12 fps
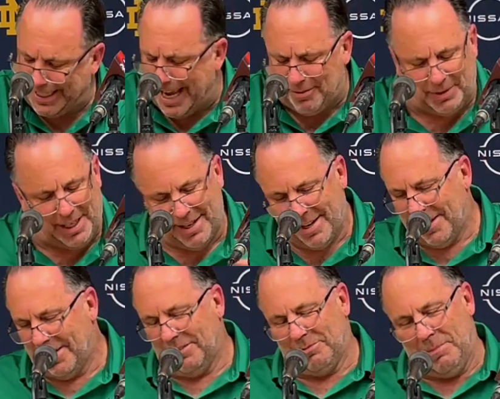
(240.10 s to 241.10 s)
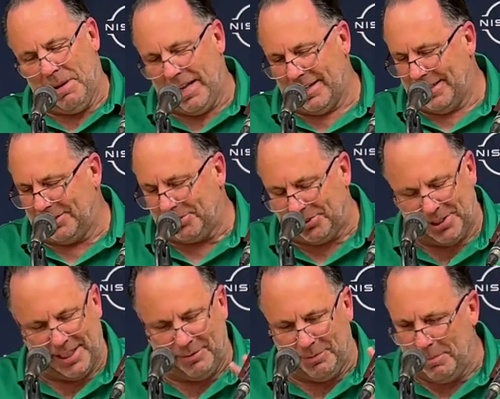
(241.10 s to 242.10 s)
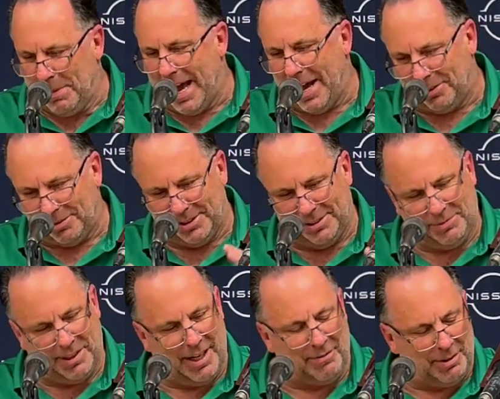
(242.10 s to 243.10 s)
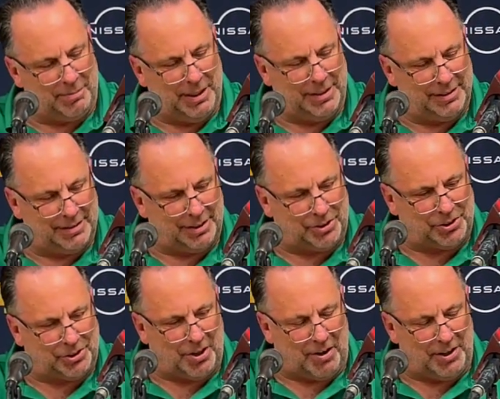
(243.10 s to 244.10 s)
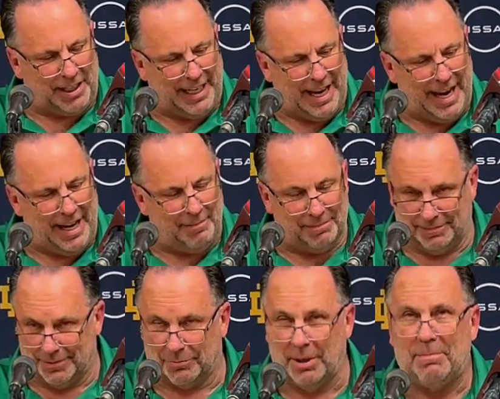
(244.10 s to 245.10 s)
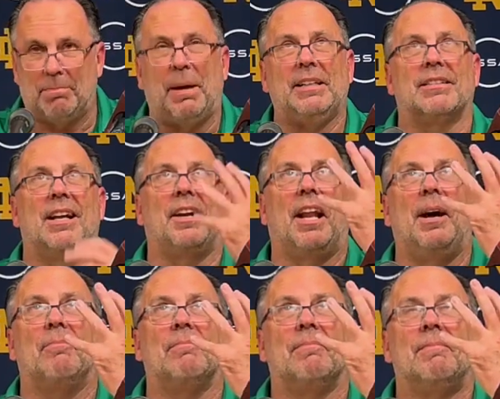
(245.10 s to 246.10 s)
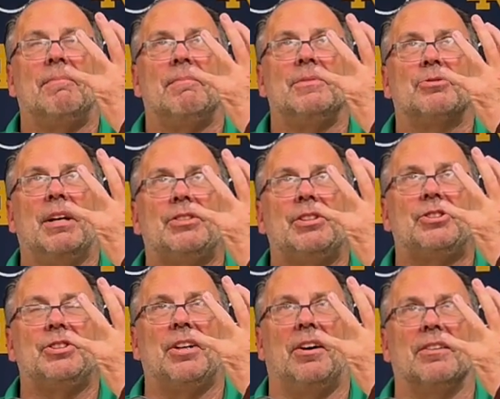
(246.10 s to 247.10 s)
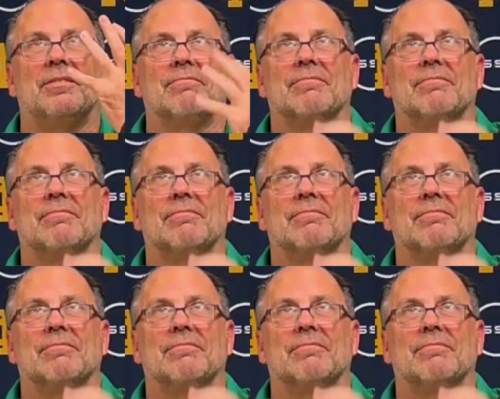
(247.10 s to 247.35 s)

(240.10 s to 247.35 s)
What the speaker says: again, we made it interesting and we battled and whatever, but to start a game, rip, baseline layup, transition dunk.